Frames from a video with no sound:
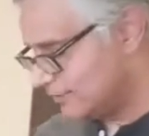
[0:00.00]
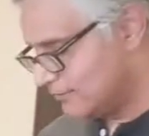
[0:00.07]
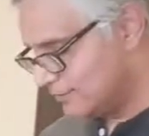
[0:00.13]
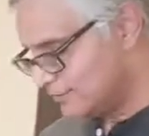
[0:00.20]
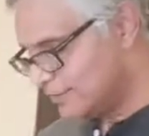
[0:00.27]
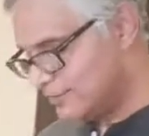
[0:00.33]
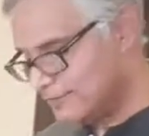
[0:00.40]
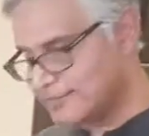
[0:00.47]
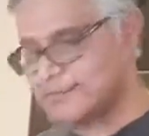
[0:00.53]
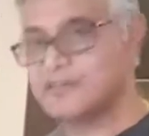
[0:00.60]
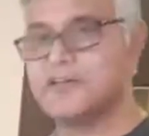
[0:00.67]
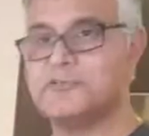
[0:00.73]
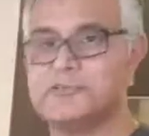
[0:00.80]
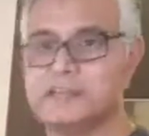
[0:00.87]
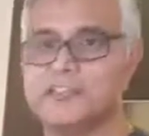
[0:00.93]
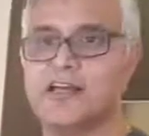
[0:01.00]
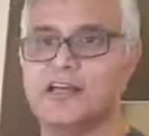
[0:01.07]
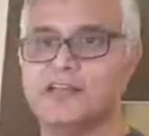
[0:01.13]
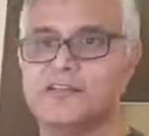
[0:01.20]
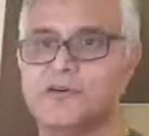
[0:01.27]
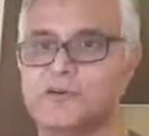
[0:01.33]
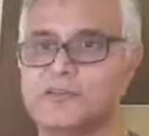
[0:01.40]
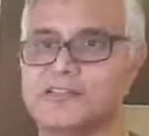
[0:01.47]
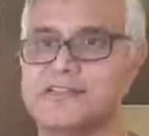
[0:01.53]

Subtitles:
They turn the tide all the